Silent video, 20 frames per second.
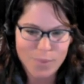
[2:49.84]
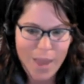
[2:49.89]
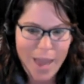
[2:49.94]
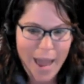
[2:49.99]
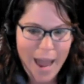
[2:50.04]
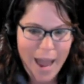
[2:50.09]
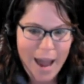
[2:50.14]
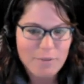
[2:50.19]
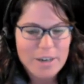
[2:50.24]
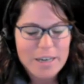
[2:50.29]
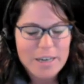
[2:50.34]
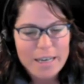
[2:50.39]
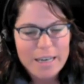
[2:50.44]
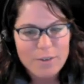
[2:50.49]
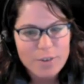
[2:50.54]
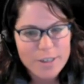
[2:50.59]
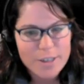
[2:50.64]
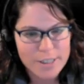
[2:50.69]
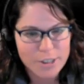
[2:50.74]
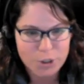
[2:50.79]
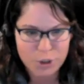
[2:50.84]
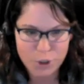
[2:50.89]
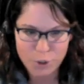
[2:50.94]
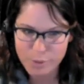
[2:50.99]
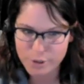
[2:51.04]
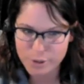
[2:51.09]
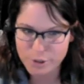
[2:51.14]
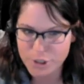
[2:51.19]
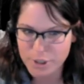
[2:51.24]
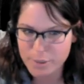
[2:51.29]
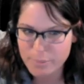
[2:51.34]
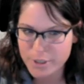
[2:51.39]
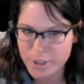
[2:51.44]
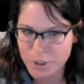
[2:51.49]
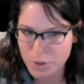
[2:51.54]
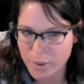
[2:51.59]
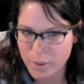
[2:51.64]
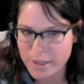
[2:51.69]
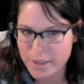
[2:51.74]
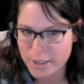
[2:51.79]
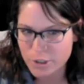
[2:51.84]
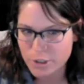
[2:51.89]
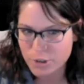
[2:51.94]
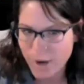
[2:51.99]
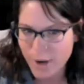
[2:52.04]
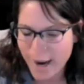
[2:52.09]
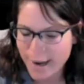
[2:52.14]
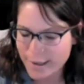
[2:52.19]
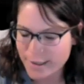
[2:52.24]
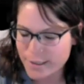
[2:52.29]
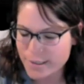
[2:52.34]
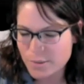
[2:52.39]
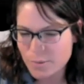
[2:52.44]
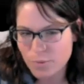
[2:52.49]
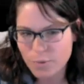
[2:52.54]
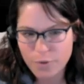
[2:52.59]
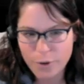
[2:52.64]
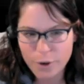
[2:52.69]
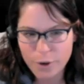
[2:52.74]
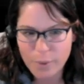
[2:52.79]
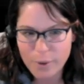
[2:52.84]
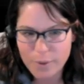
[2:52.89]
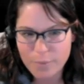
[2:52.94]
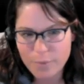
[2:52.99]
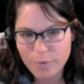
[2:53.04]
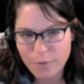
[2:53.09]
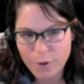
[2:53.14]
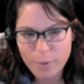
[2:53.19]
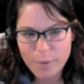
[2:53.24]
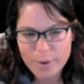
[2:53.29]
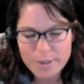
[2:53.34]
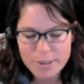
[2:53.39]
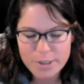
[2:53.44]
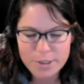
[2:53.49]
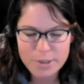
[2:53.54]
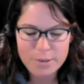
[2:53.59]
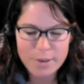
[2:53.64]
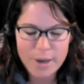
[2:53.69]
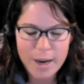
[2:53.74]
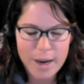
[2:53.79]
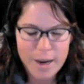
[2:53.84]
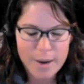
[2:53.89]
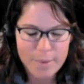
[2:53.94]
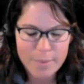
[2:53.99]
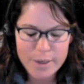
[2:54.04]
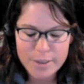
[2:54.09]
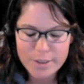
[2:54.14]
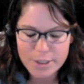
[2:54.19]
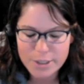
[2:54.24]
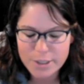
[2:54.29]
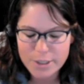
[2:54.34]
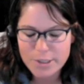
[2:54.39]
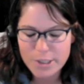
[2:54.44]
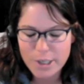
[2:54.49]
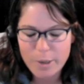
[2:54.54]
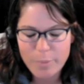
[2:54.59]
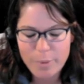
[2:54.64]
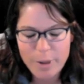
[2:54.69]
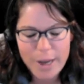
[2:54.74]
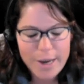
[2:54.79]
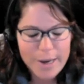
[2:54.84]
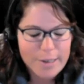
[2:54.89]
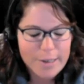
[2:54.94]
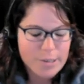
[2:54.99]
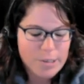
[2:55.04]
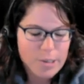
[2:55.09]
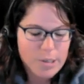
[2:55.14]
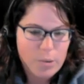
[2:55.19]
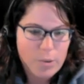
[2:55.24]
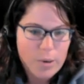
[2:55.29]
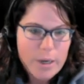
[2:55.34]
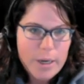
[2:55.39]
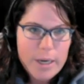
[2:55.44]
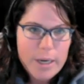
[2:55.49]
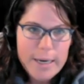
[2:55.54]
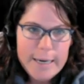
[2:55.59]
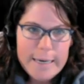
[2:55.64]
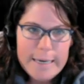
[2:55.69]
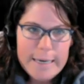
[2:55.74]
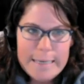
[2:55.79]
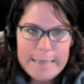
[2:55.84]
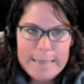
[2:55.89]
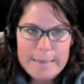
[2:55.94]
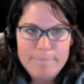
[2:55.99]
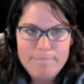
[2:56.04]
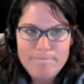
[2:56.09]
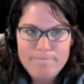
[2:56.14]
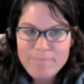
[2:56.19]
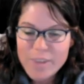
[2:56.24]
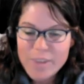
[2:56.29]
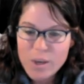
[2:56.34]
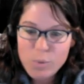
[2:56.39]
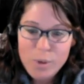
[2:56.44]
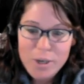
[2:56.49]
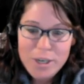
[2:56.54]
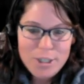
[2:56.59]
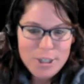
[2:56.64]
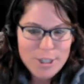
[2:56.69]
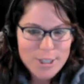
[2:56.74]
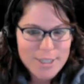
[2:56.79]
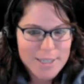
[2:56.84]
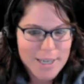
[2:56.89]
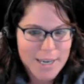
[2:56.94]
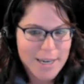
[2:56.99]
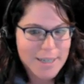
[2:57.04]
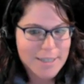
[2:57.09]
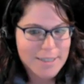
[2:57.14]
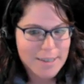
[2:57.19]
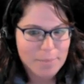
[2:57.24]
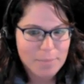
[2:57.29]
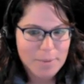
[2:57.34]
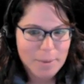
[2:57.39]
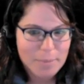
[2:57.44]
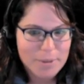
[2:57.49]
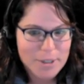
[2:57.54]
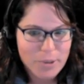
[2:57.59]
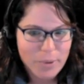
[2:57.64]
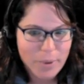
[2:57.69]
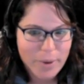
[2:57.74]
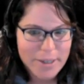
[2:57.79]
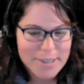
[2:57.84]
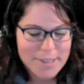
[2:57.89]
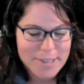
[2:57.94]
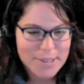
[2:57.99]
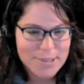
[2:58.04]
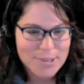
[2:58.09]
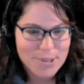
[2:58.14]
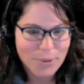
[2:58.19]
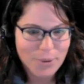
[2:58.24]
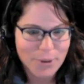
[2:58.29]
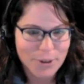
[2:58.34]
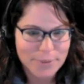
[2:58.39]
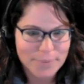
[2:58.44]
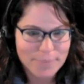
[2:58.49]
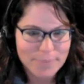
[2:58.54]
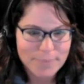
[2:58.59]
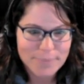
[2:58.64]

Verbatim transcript: have an even distribution between the tracks for when for when student um, interns are applying. So um, we just can accept up to 26 total.